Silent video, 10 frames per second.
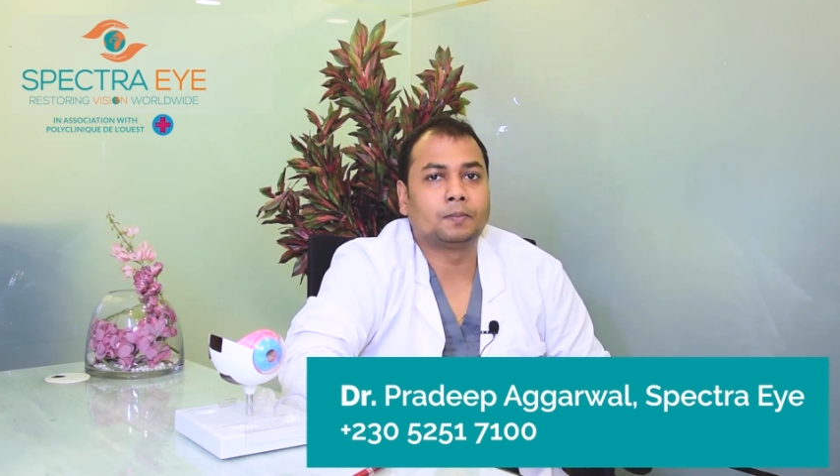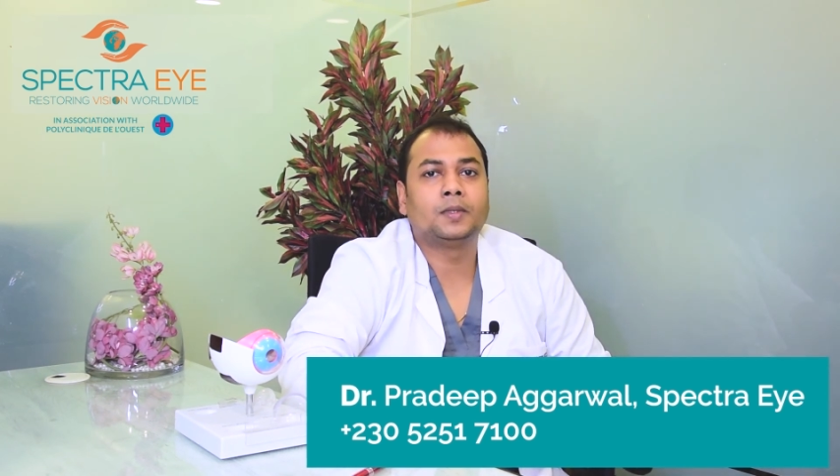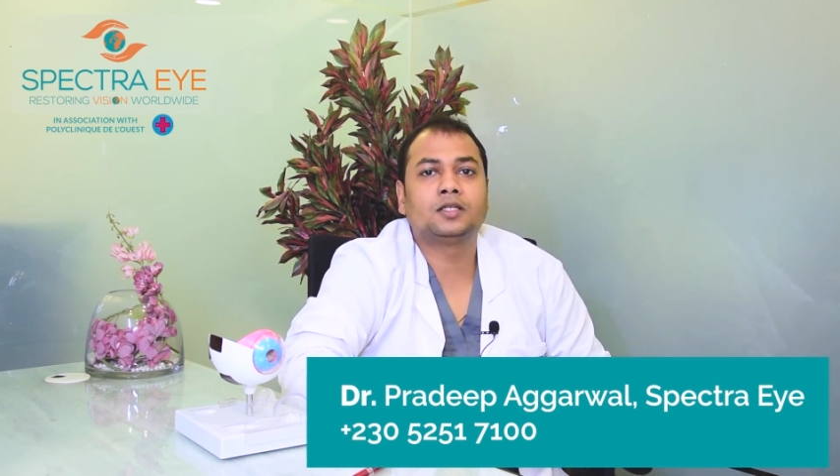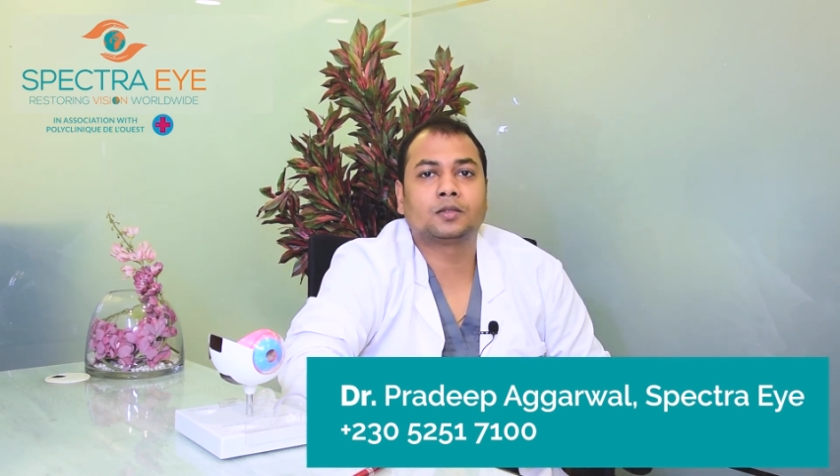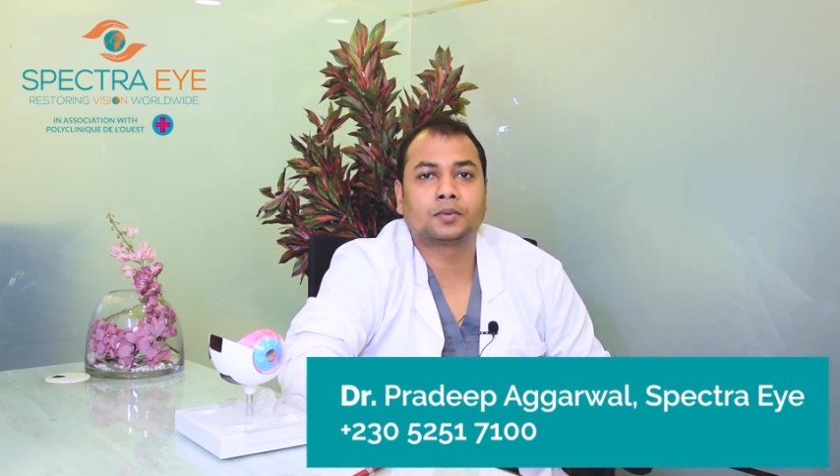
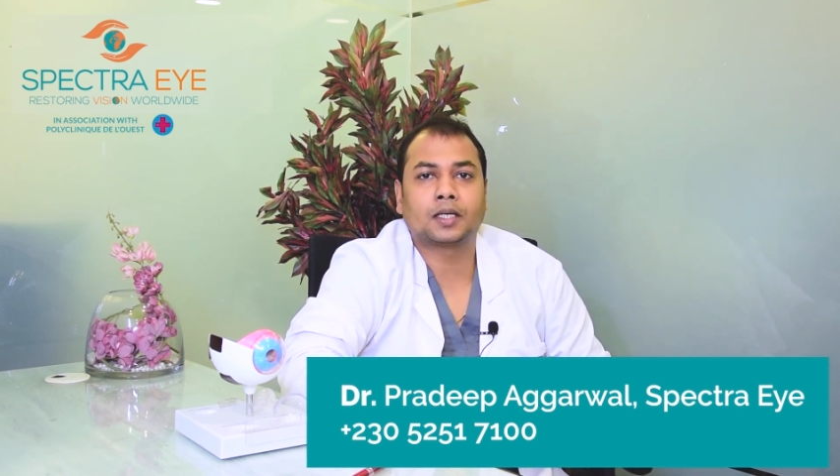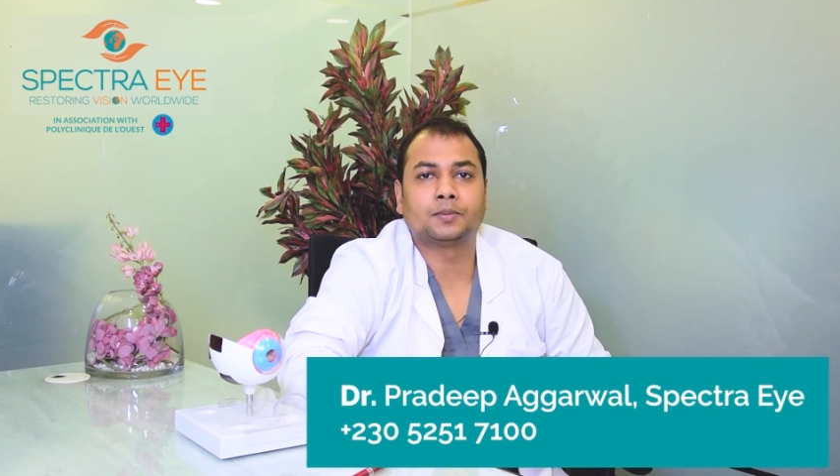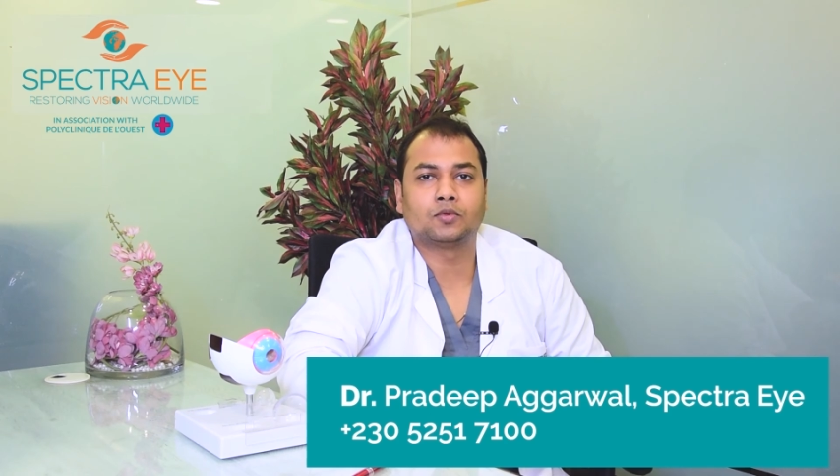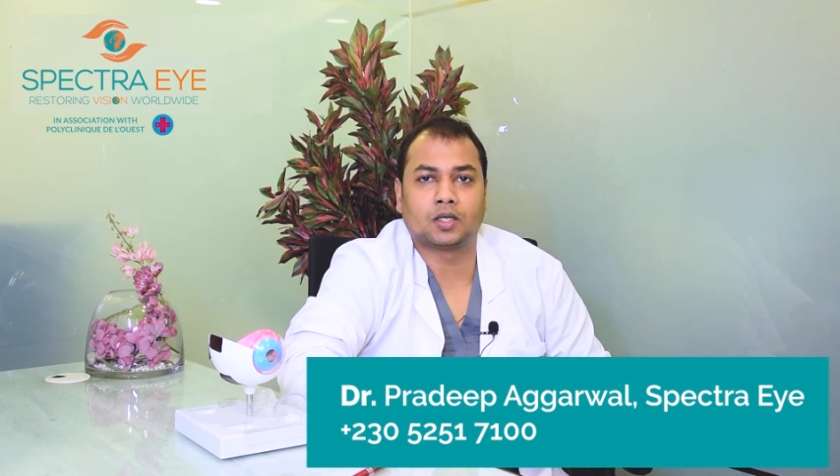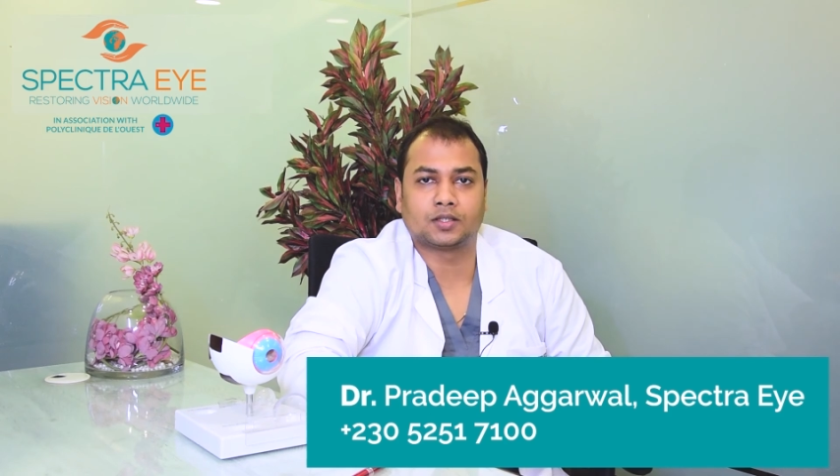please
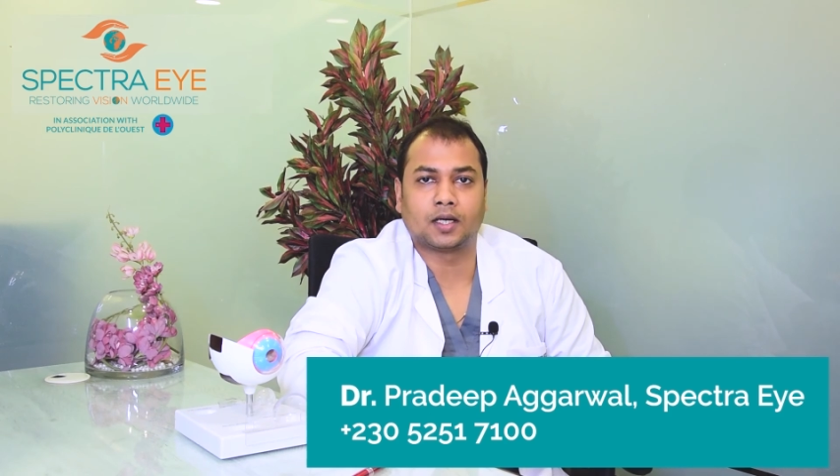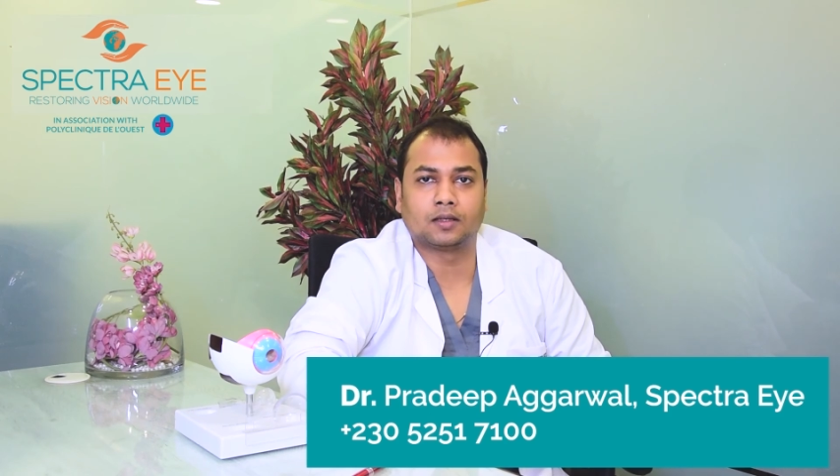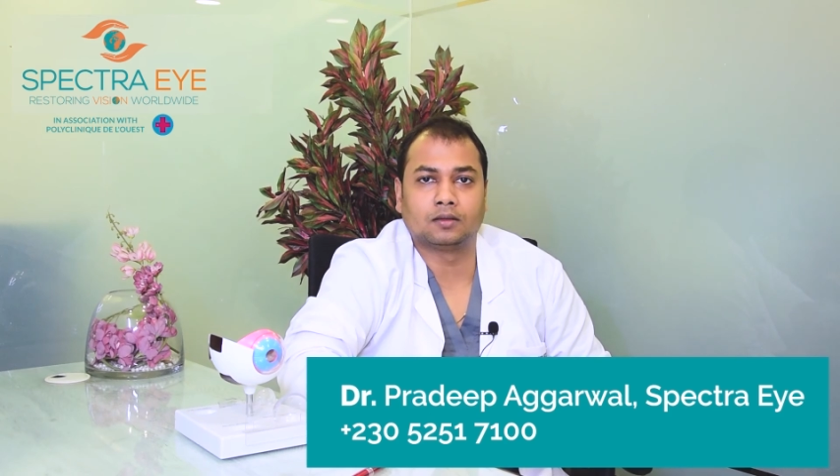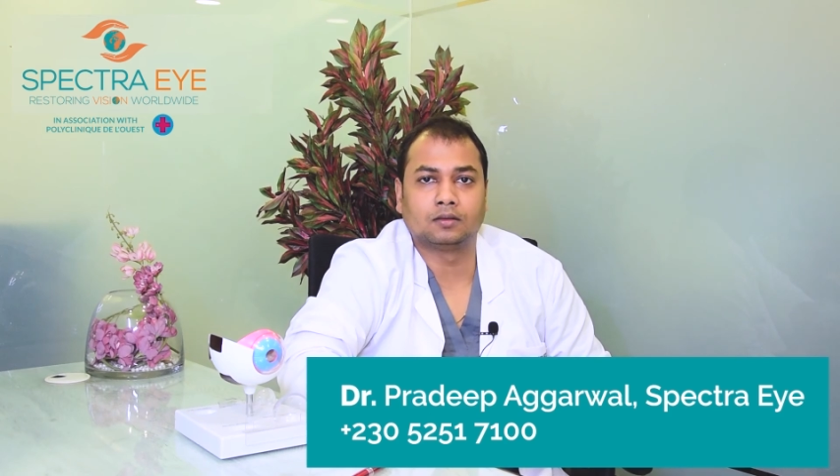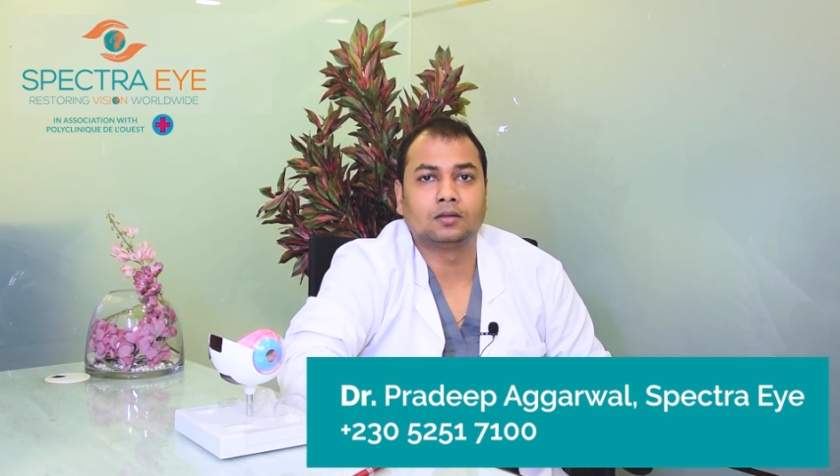subscribe to our
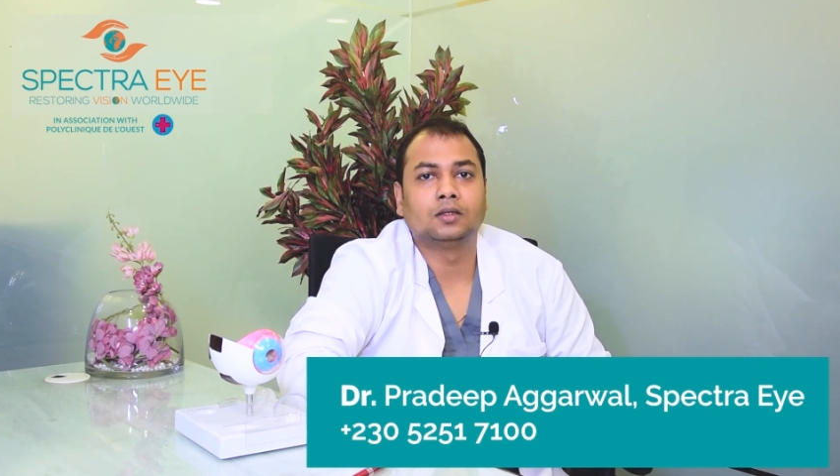channel.